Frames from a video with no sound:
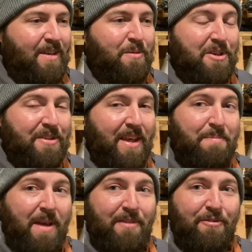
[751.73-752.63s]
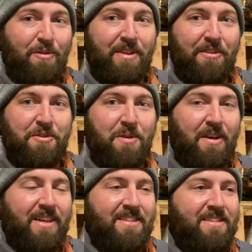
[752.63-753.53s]
which they pay for. They'll do all
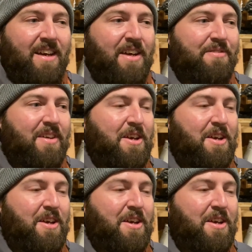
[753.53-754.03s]
that stuff.